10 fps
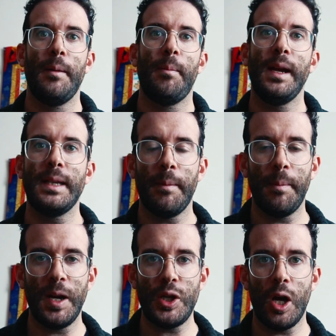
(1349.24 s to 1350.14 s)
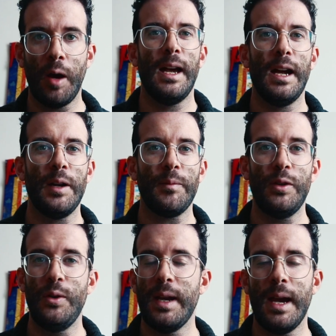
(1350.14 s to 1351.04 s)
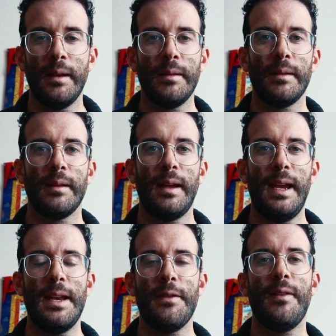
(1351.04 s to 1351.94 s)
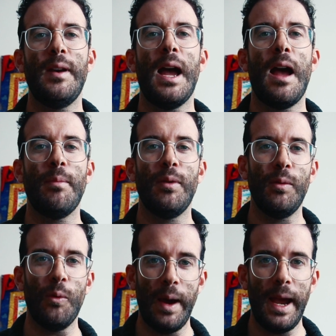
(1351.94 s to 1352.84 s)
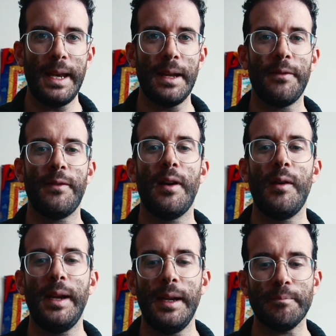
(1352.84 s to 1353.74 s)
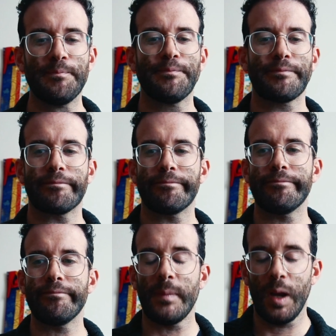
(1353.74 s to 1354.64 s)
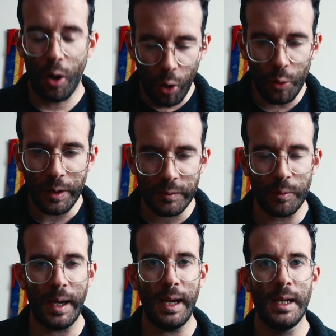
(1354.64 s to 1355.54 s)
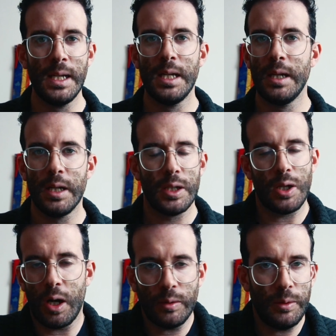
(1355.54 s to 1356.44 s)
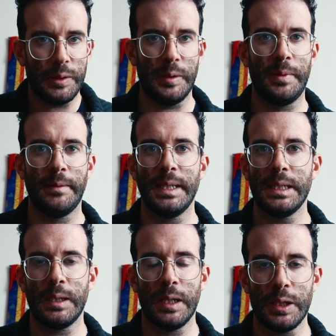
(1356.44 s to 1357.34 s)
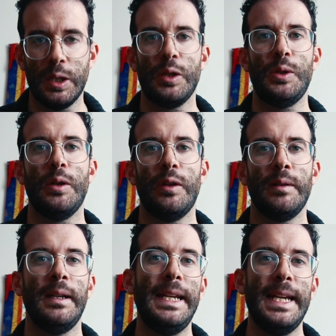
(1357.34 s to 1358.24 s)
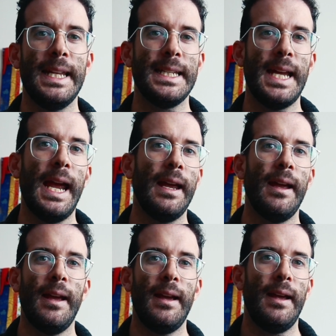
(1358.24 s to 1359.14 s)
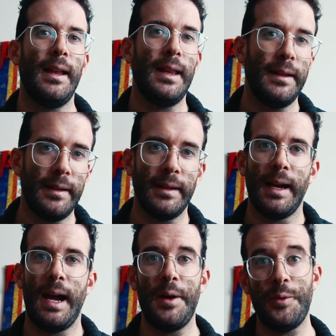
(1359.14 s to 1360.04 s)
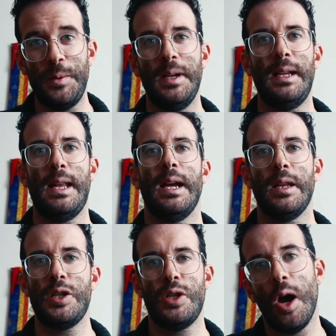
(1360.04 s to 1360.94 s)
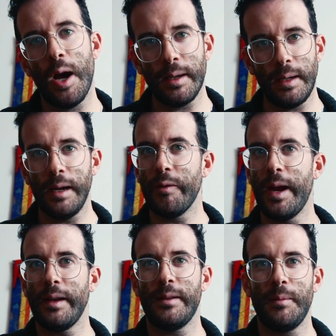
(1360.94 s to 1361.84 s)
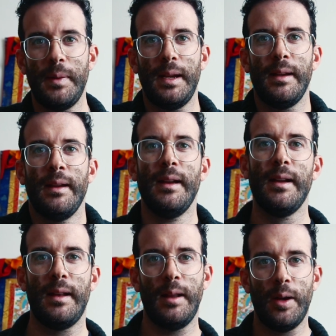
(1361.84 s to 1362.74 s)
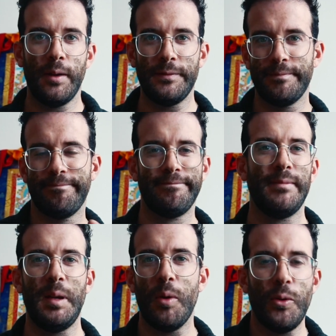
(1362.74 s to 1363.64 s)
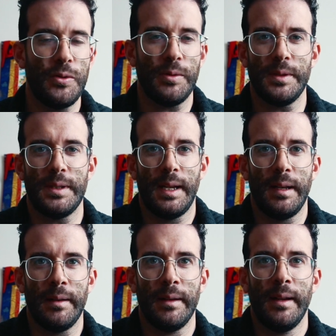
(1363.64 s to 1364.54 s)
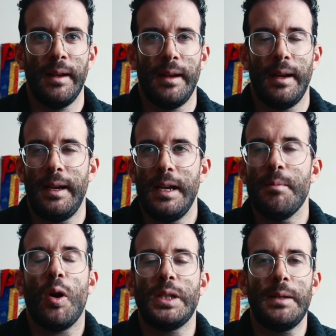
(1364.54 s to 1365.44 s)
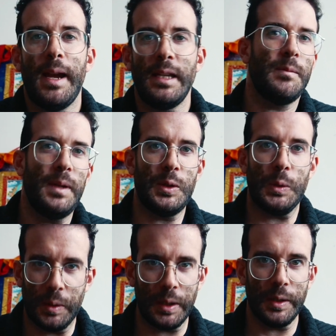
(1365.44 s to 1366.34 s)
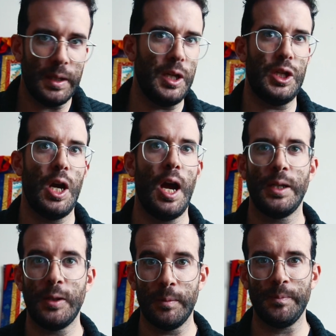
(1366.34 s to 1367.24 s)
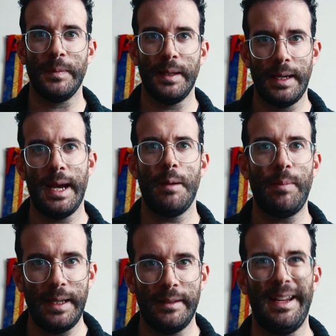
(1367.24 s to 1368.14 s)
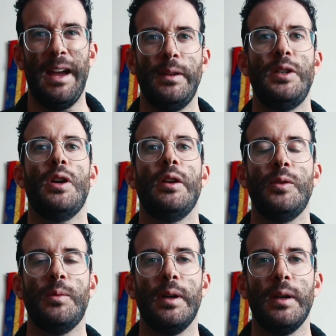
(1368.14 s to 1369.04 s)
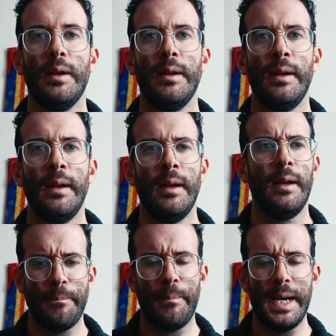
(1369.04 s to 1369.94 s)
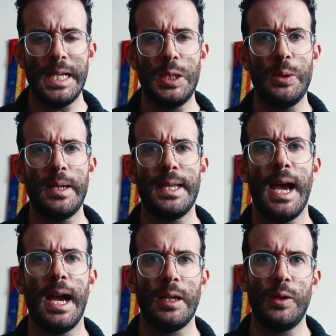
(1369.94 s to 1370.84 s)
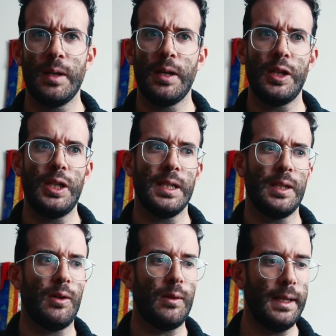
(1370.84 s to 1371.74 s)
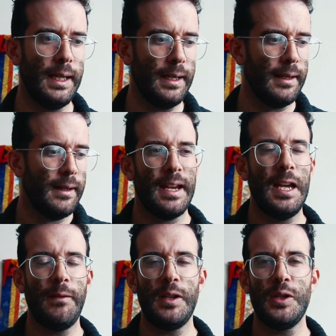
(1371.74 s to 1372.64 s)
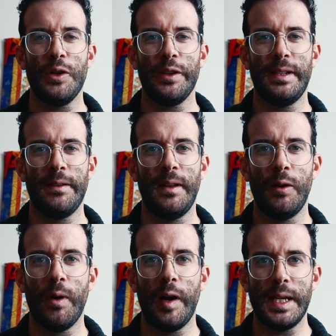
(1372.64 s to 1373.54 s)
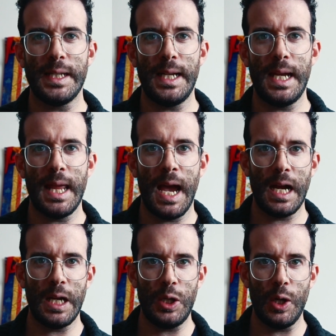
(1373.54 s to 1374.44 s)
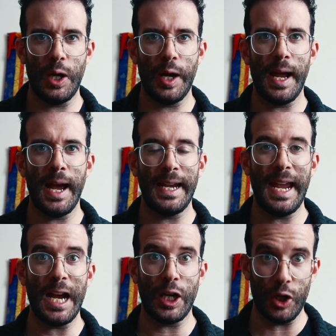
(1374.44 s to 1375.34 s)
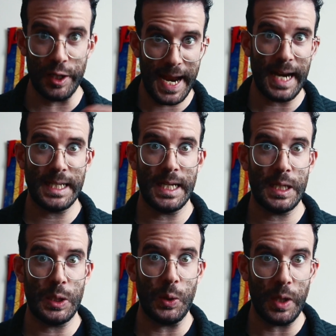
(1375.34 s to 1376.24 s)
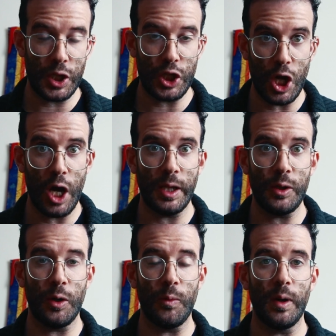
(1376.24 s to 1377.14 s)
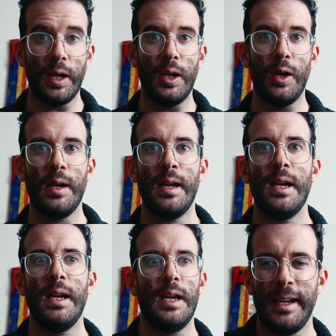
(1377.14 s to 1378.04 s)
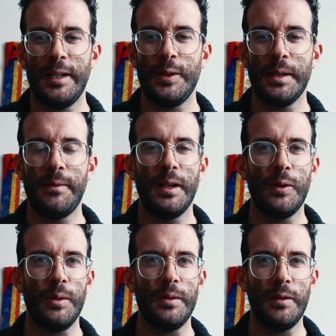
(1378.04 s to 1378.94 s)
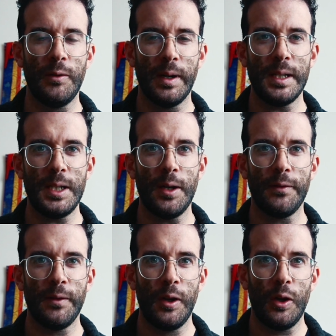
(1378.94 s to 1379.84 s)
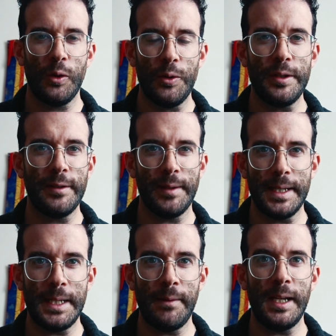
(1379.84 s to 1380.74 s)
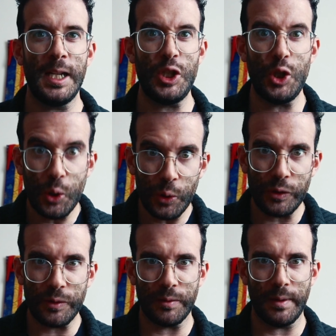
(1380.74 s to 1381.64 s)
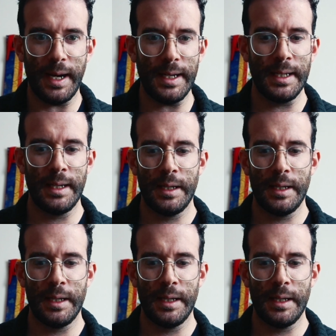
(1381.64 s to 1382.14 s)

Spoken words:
picked up my shot. You can, in a very humble way, in a very honest way, talk to your supervisor or talk to your lead and say, listen, I really like this shot. It creates in me a lot of emotions and it motivates me to work on this shot. So can I please have this shot to work on? By doing that, you're not just only giving yourself the guarantee that you're gonna get connected to the shot that you're working on, it's gonna be a good guarantee of good creativity juice, right?